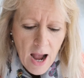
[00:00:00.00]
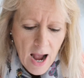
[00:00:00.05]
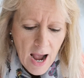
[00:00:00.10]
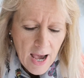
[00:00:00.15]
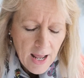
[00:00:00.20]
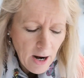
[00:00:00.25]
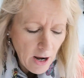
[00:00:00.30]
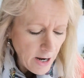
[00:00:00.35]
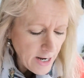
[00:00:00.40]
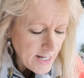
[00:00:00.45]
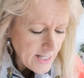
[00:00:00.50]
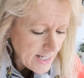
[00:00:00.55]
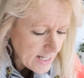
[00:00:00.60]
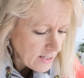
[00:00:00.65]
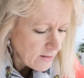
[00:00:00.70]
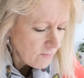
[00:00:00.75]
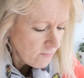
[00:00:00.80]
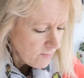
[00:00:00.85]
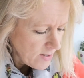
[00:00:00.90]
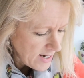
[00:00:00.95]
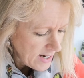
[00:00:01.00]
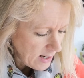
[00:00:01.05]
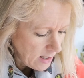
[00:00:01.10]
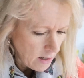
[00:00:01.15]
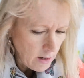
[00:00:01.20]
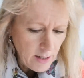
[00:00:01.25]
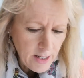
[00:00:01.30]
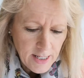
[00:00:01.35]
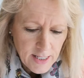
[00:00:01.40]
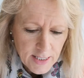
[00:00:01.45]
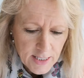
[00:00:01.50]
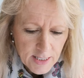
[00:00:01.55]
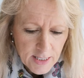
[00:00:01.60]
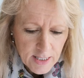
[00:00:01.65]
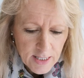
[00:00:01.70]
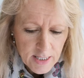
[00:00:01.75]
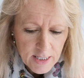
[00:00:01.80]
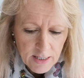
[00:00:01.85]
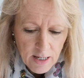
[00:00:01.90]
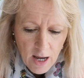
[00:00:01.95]
And I didn't realise
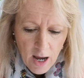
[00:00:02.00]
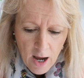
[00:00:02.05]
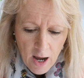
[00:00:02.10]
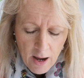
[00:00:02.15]
that